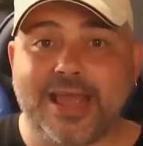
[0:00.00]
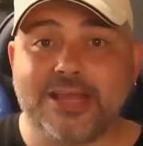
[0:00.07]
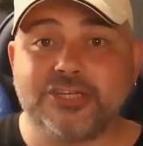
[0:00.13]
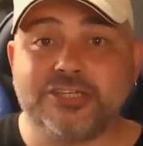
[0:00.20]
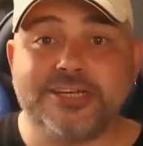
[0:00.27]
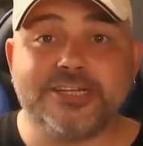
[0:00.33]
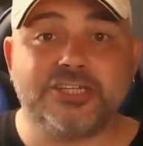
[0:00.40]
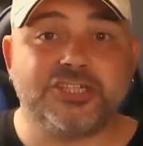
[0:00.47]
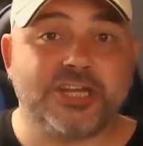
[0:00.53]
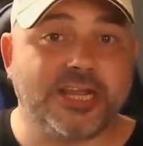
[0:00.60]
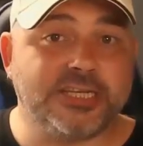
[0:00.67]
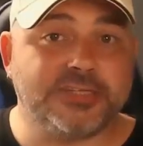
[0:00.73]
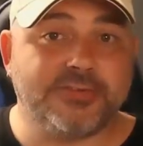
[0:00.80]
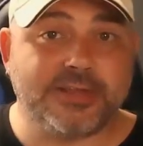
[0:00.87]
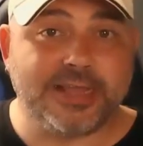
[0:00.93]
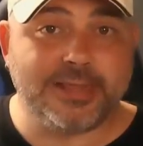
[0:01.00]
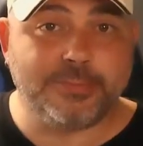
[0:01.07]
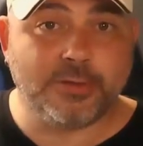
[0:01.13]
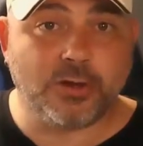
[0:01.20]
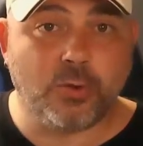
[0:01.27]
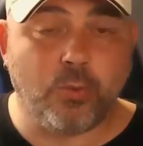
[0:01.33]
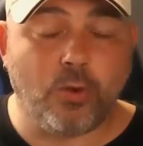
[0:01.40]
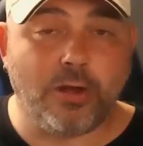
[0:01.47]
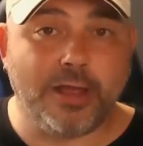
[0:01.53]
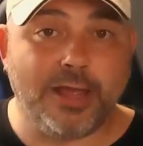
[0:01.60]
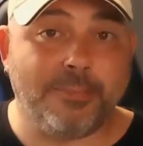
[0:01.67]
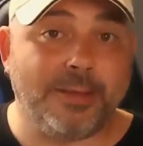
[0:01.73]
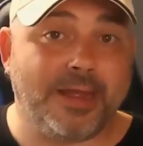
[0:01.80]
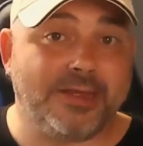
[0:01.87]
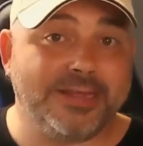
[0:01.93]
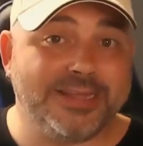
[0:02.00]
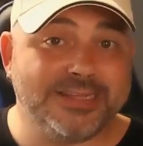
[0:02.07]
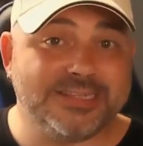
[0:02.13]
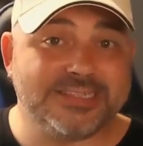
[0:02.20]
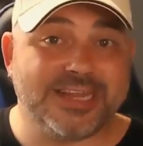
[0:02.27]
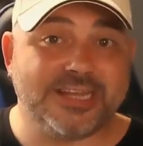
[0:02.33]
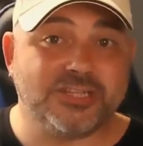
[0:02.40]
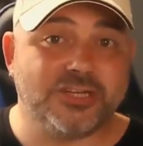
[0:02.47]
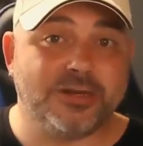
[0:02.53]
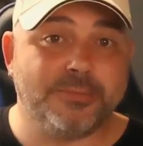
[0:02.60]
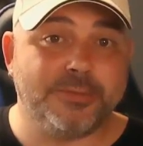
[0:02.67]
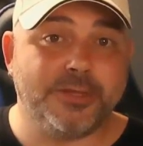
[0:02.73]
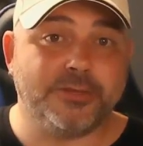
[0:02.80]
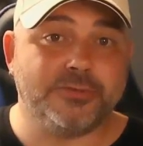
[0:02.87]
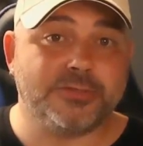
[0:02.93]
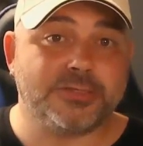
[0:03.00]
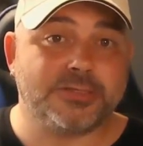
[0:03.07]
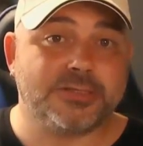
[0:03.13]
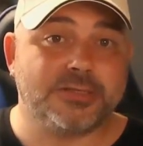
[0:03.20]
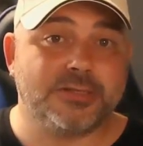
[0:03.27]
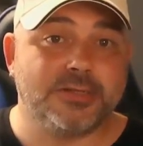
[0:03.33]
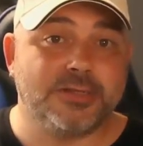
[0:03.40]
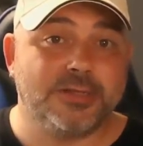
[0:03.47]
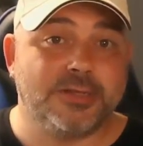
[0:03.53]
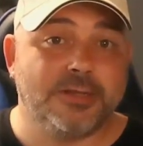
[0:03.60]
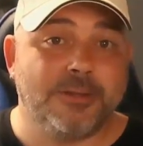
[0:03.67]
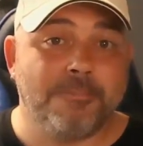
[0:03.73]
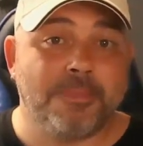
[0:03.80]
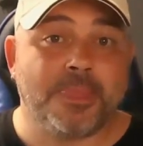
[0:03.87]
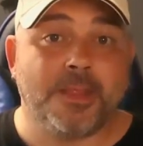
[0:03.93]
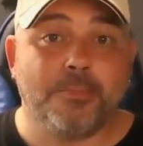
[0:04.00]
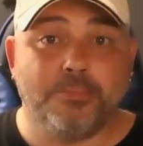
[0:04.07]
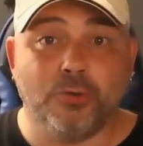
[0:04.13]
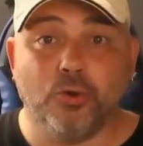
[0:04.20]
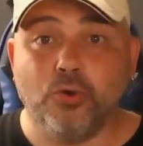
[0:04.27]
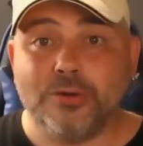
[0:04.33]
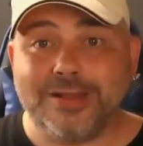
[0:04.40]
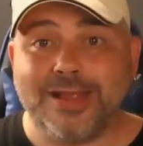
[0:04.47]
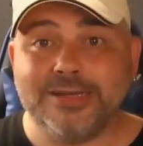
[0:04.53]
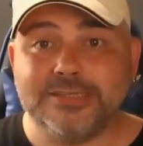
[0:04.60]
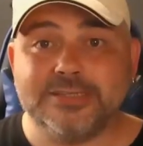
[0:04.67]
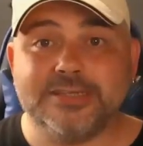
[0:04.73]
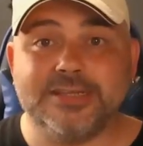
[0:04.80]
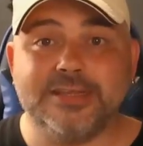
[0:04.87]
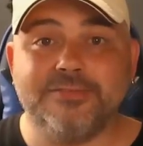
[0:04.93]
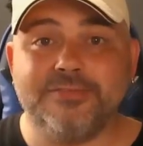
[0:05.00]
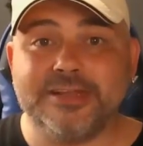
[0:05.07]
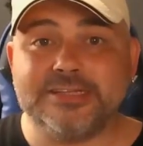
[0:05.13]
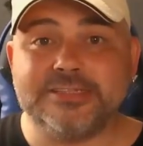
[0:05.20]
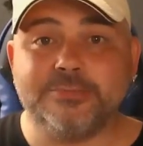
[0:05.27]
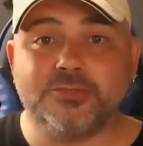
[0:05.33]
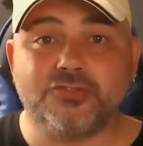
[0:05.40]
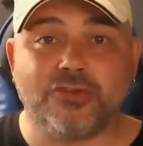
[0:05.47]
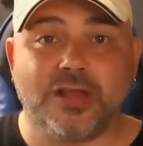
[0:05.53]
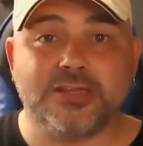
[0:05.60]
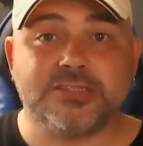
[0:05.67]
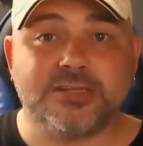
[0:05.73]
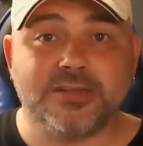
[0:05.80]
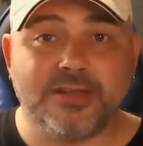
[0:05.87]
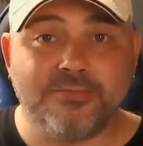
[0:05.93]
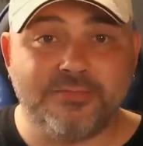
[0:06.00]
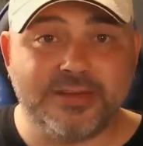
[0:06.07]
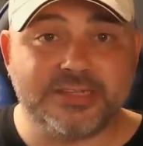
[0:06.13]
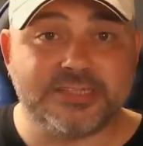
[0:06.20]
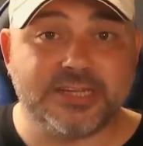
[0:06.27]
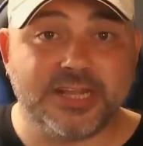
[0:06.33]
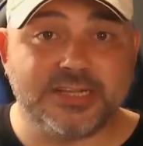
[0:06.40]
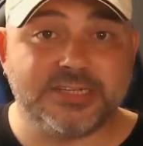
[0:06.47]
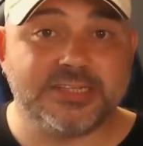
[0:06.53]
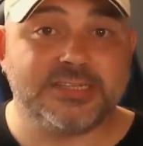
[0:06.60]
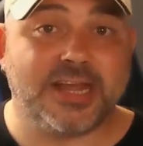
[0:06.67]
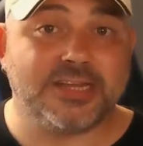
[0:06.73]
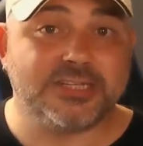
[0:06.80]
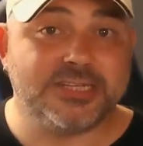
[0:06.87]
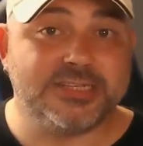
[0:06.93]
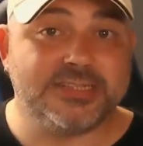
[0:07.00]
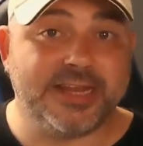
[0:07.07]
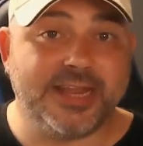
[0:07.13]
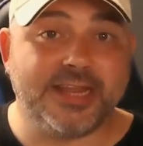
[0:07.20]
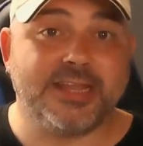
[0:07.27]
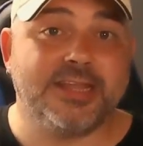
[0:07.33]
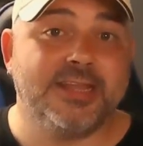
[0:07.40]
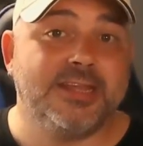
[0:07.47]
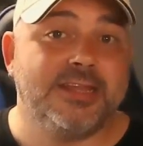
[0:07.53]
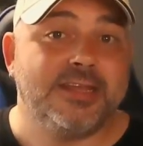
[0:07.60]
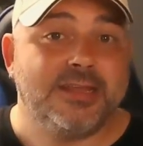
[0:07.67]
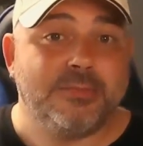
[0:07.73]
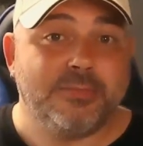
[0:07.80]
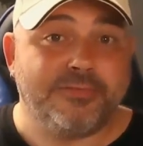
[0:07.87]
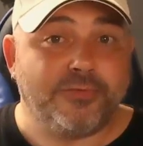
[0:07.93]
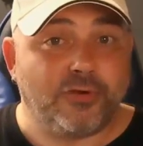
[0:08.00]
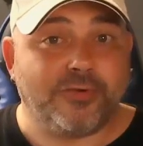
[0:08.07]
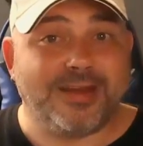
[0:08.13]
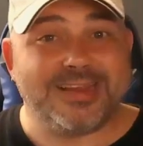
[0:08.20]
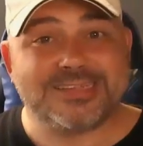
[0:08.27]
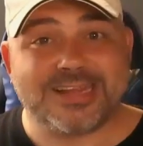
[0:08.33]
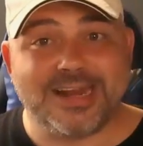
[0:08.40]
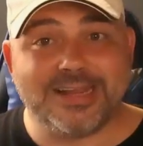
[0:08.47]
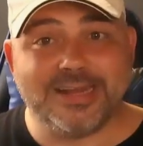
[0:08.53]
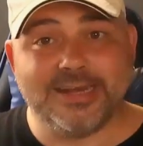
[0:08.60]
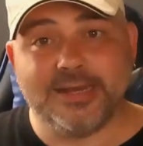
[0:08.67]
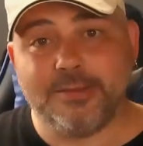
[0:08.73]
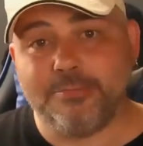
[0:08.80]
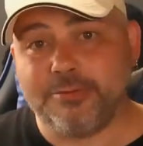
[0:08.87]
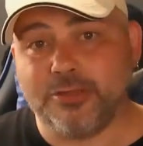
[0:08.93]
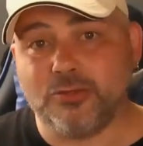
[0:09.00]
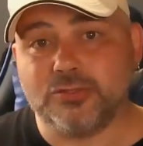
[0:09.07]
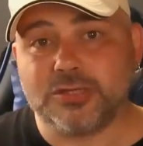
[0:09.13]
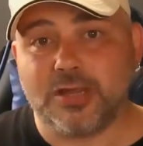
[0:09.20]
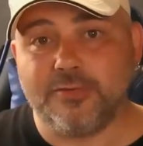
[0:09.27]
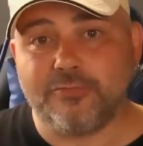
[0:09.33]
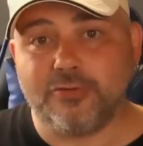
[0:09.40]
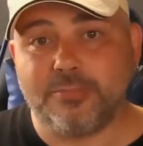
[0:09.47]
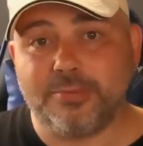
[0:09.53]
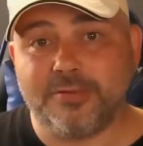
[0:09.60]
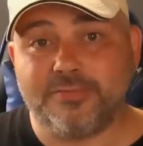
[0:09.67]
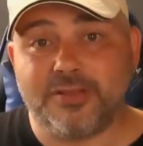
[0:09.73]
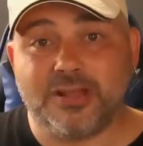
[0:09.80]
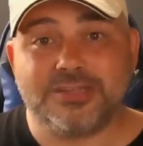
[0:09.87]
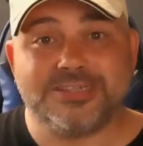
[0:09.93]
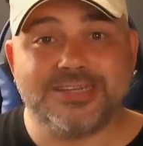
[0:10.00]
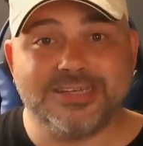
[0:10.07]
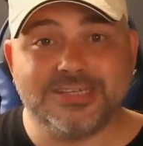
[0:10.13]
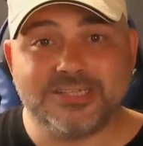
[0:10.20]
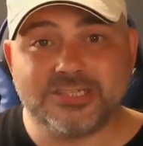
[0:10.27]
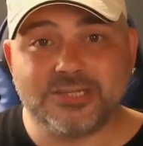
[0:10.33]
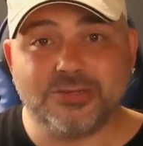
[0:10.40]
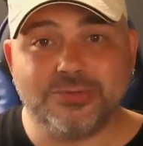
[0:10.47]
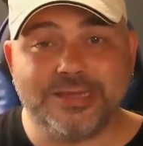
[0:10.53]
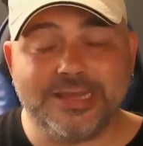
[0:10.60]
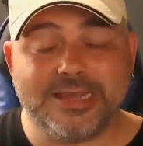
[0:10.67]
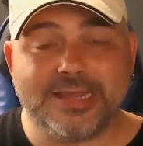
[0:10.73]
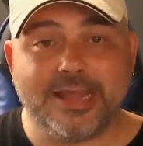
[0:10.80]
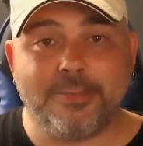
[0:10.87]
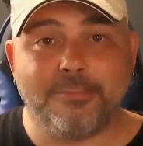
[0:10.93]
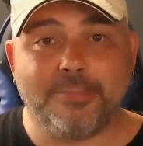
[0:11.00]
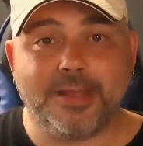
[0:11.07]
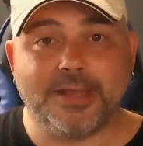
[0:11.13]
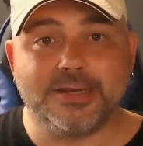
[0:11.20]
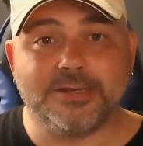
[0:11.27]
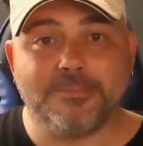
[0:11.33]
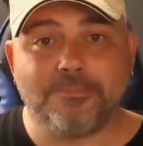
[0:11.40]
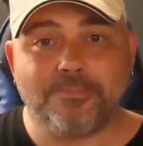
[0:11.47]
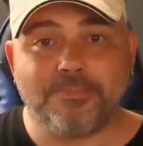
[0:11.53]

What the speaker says: cash in exchange for keeping quiet about his sexual abuse. Bloor gains the victim's trust and convinced her to touch his dick before escalating the abuse over a perverted two-year campaign.